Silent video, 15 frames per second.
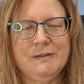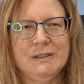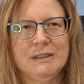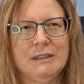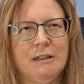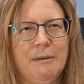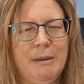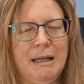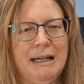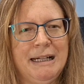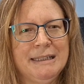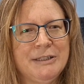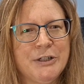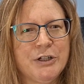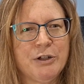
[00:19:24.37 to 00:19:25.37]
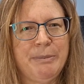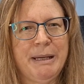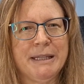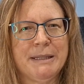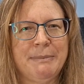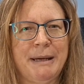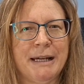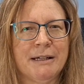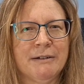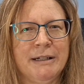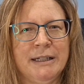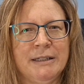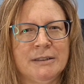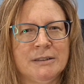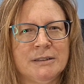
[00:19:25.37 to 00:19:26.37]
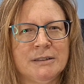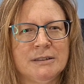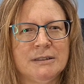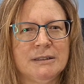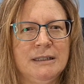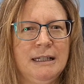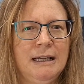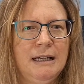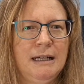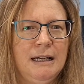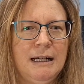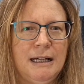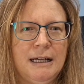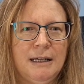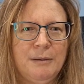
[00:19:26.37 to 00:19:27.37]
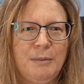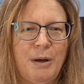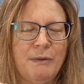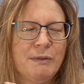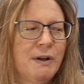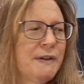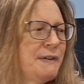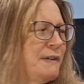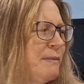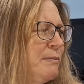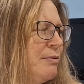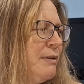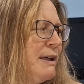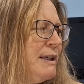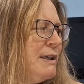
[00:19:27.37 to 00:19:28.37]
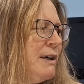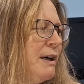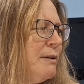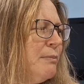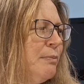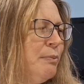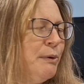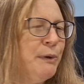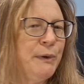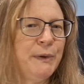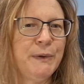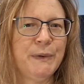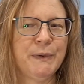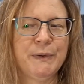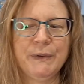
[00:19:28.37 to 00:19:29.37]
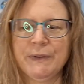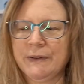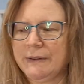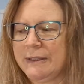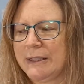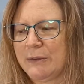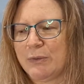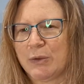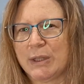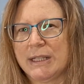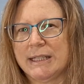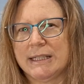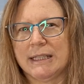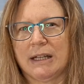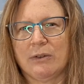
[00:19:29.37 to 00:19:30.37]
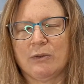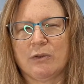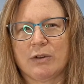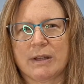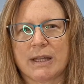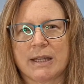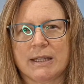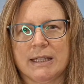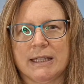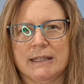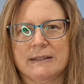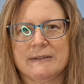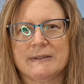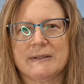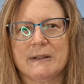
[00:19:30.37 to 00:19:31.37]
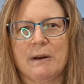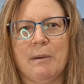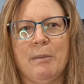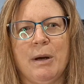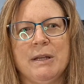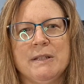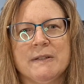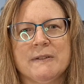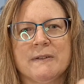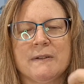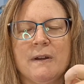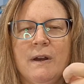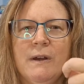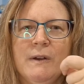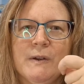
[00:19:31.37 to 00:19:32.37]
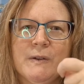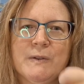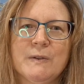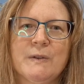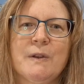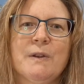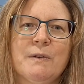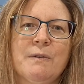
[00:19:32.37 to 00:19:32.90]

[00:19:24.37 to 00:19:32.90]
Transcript: So I'm unsure about the background. I've got some pre-dyed blues that I've already done for other things. So I might just sort of